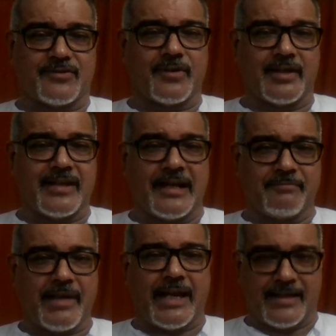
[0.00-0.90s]
to a young
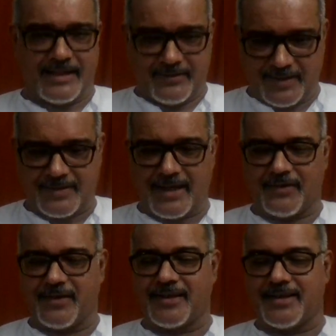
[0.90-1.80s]
man. And this, I
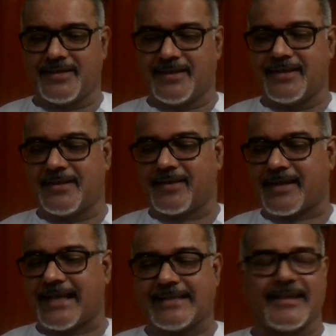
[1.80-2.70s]
think, is a
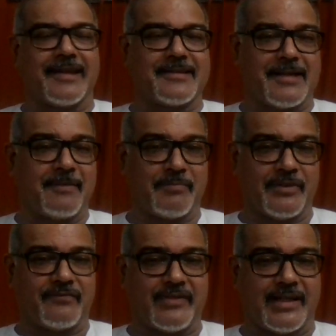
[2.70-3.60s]
classic example
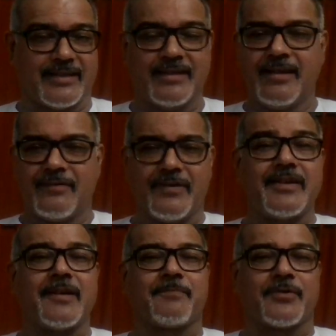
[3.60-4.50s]
of that.
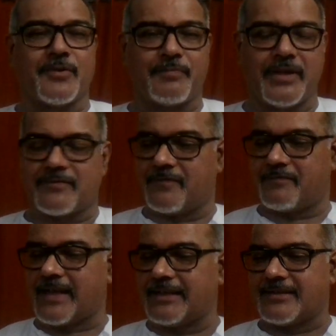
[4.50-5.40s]
Very appropriate for
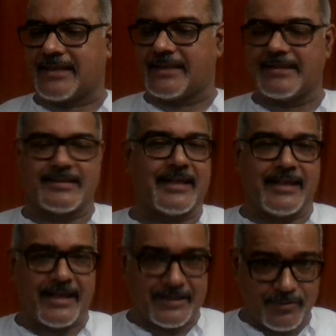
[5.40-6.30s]
Valentine's Day.
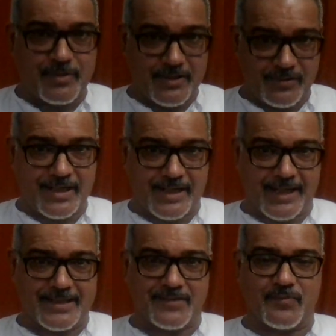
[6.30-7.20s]
And you will
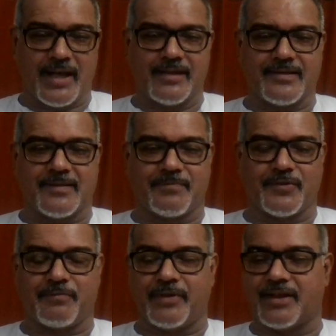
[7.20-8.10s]
realize why it is
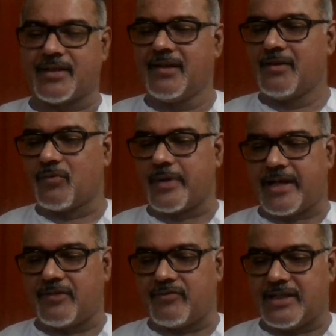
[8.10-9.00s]
appropriate when I
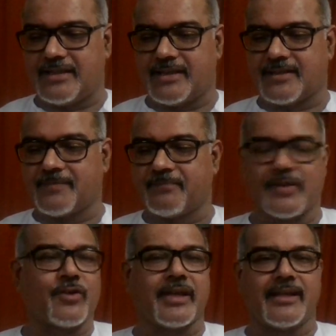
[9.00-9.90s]
read it.
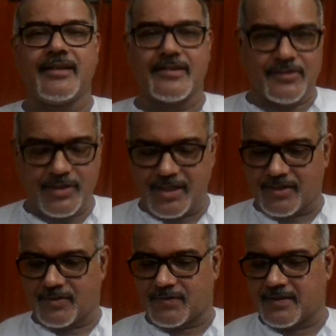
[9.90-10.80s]
Okay, so here
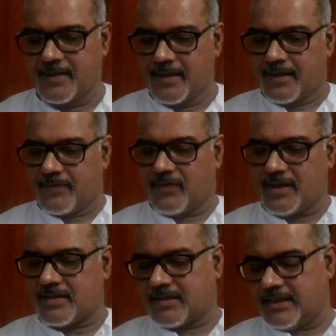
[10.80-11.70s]
goes.
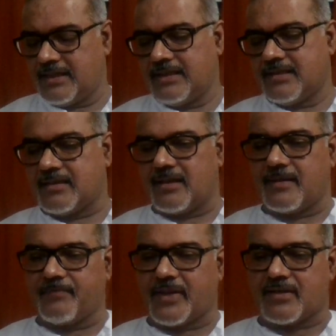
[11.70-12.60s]
This is
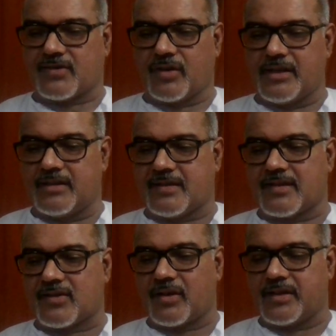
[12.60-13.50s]
a sonnet. This
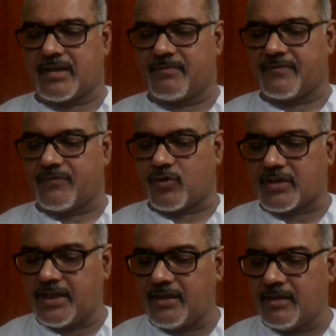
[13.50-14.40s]
is sonnet number
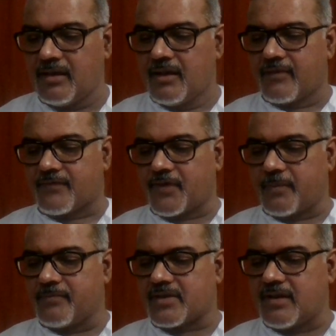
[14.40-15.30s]
14
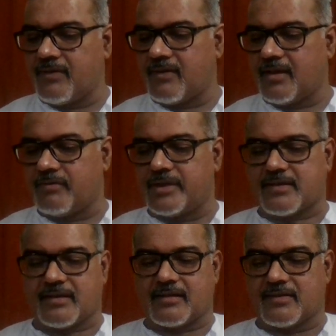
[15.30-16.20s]
from Cynthia with
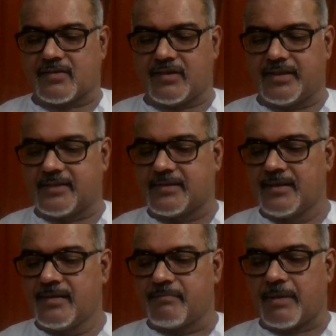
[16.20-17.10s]
Certain
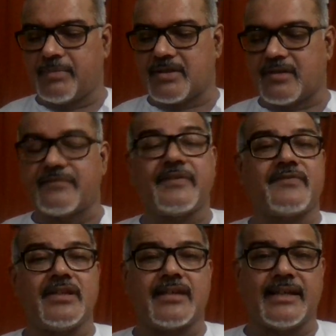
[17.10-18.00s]
Sonnets, published in
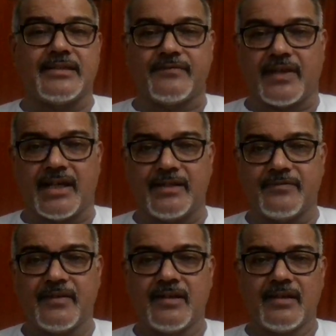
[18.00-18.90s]

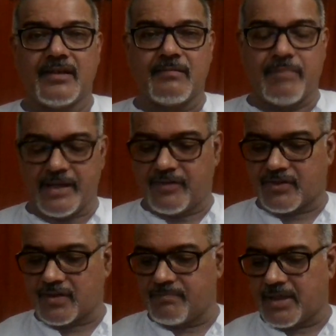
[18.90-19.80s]
1595 by
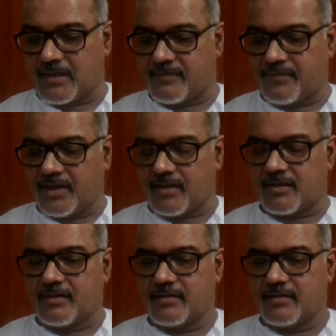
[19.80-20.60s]
Richard Barnfield.